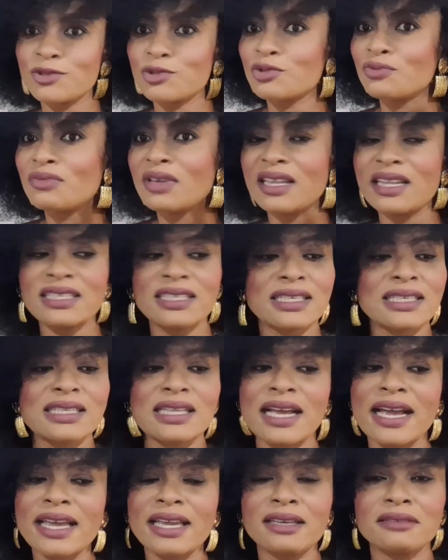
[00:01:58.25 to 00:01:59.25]
To me, this is
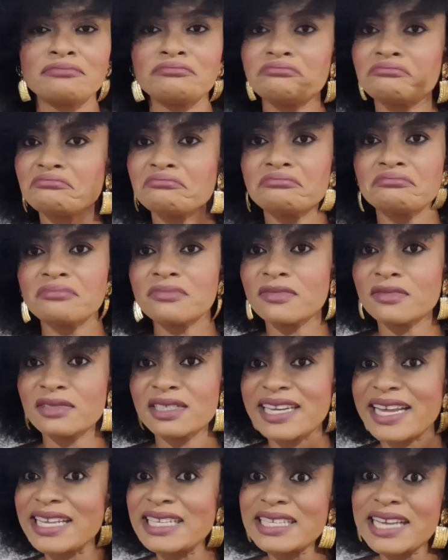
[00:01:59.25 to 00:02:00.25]
like
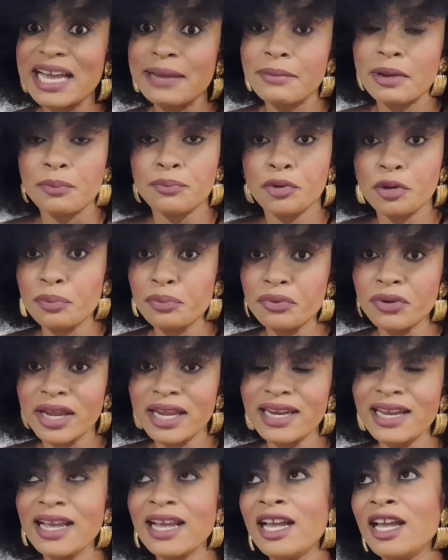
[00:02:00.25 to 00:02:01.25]
daytime
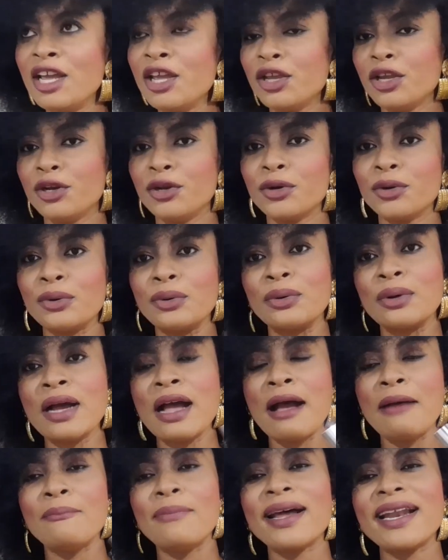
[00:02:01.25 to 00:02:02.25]
appropriate, you know,
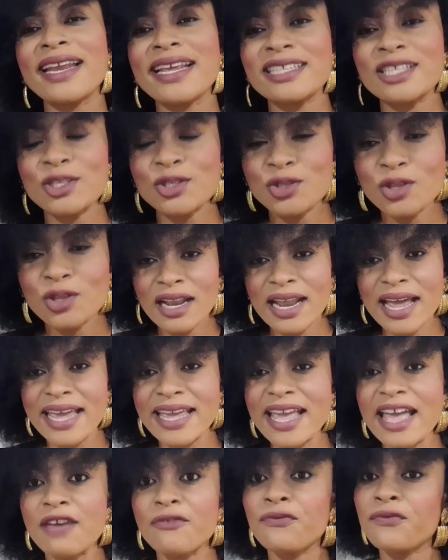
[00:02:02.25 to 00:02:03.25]
but it is
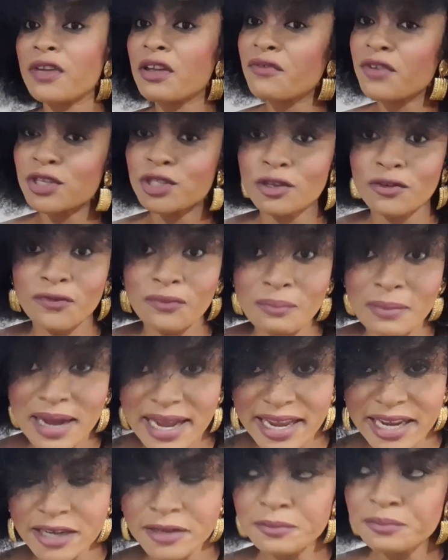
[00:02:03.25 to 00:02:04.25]
like a favorite of
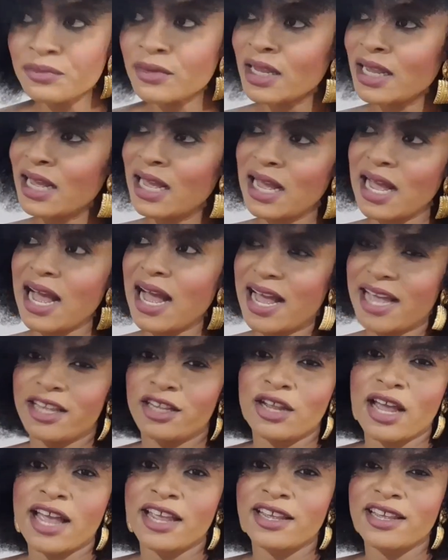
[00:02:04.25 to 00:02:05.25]
mine.
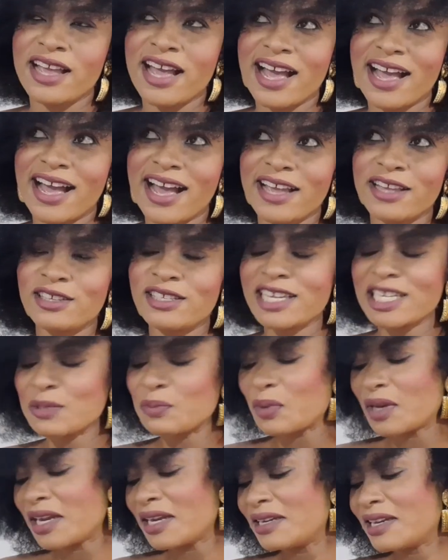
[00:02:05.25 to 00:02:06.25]
I
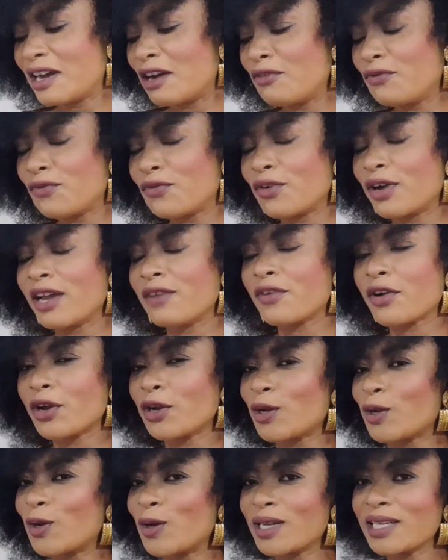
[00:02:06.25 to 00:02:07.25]
just put it down for a
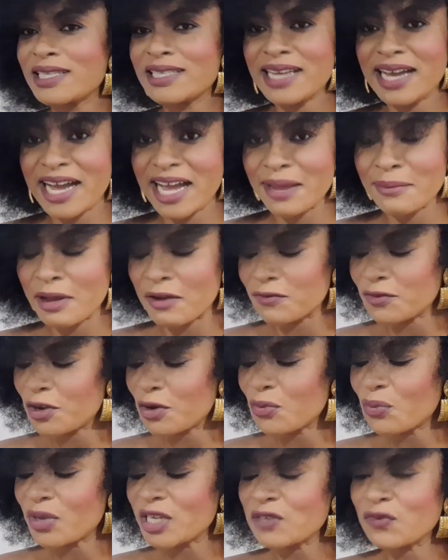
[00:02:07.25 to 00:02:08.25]
very long time. I've
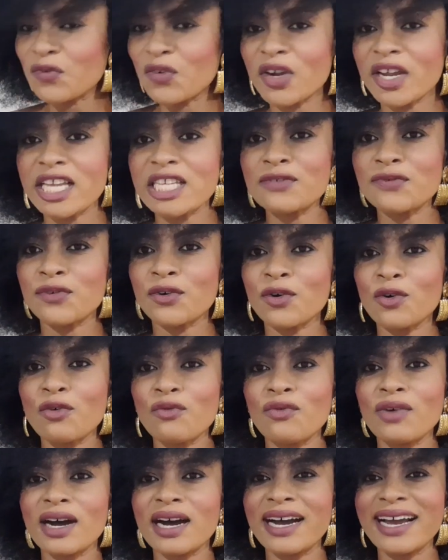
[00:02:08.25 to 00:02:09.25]
not reached for it for
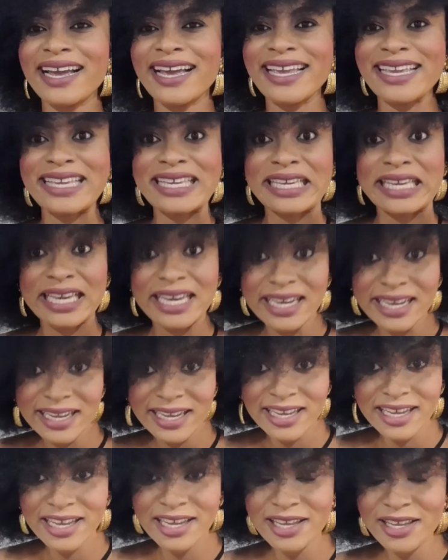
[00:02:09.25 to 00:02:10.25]
over a
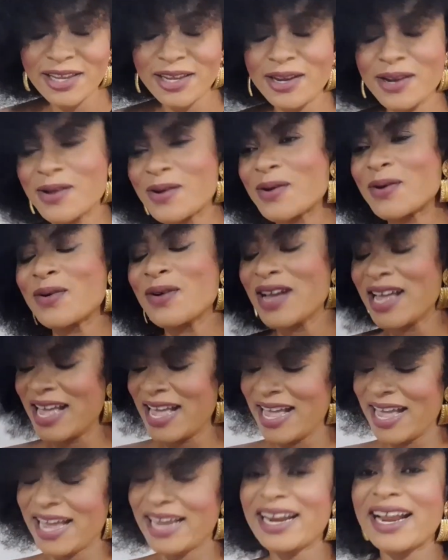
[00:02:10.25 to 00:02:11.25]
year, you know,
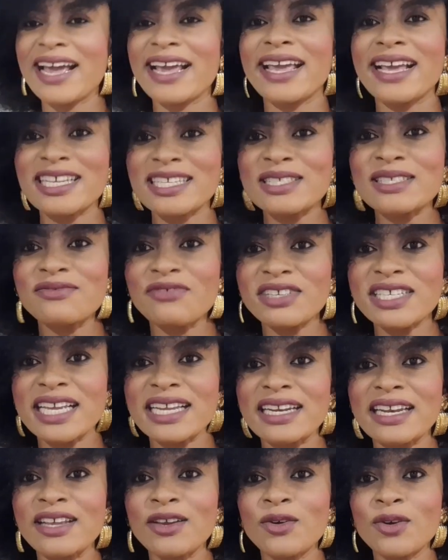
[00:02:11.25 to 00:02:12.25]
and I guess
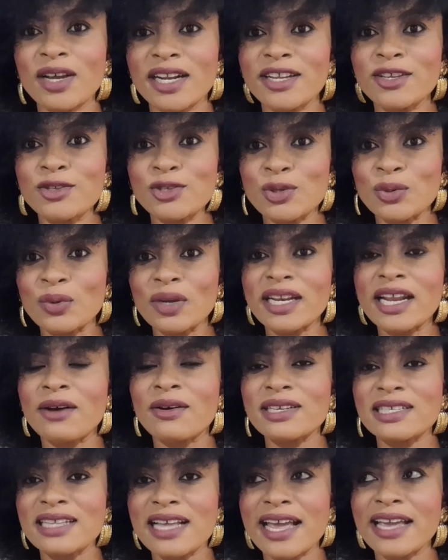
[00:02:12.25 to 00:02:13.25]
recently got into it. I
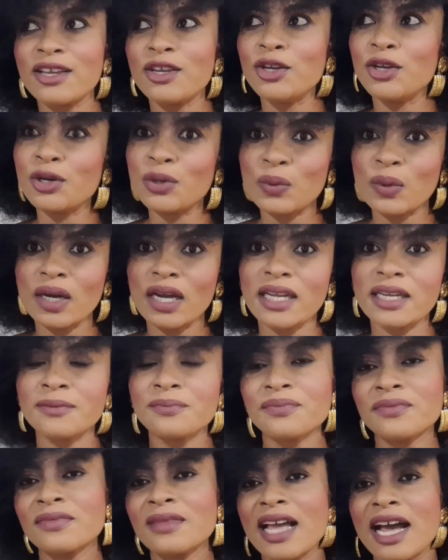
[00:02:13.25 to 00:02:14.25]
was like, you know
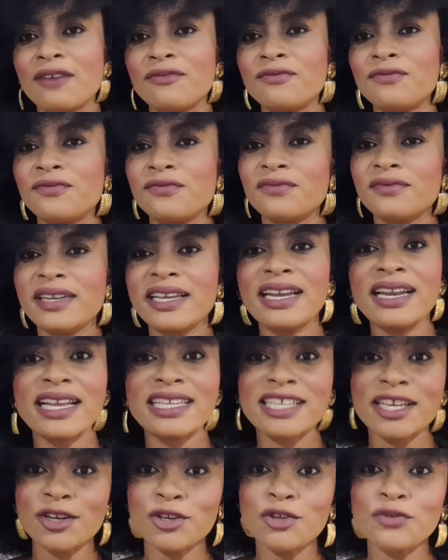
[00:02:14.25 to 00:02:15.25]
what, I've
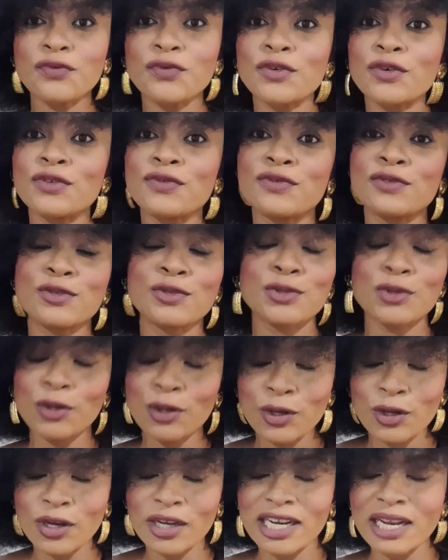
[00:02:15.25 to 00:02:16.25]
neglected you for so
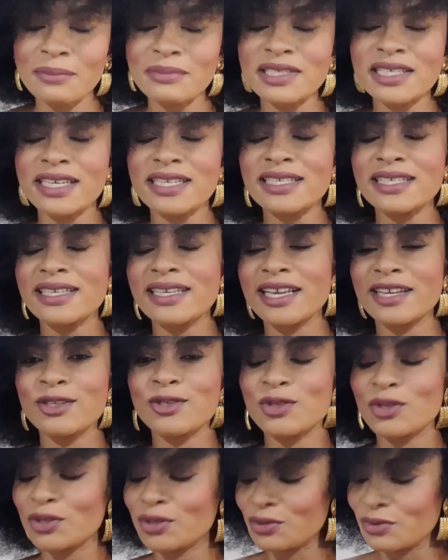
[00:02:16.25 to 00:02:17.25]
long, let me just get
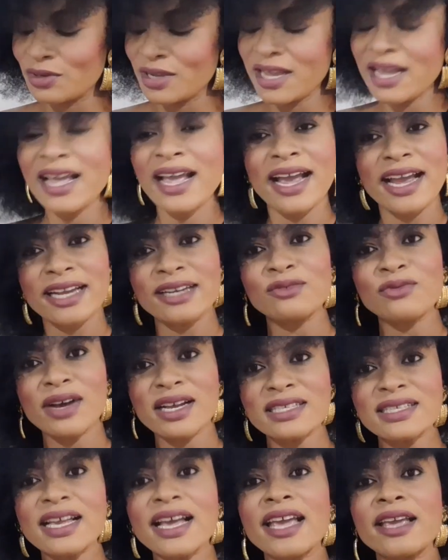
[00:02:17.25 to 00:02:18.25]
to you. And
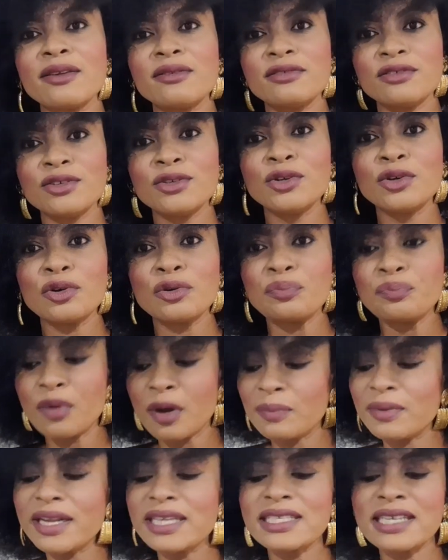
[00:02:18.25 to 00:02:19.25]
once I, you know,
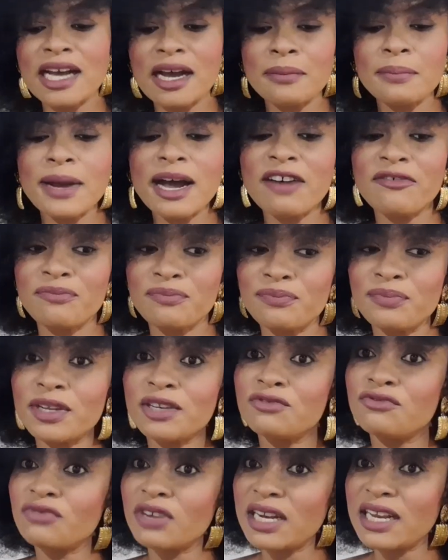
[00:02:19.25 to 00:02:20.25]
popped it up, I've
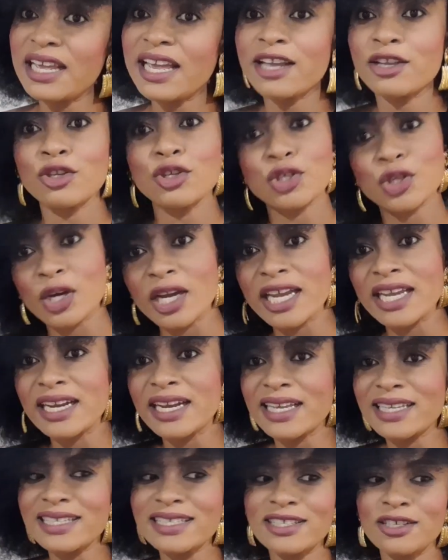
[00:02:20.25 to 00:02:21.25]
been really enjoying
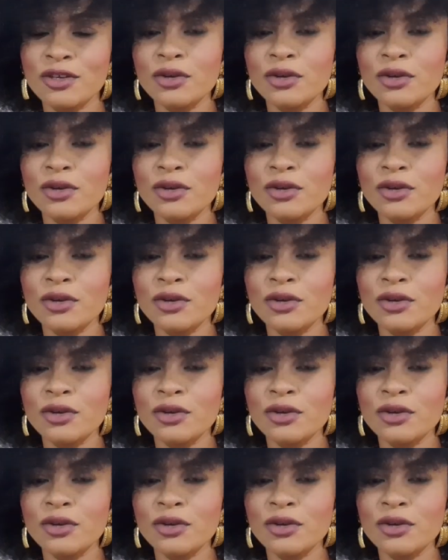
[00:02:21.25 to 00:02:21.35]
it.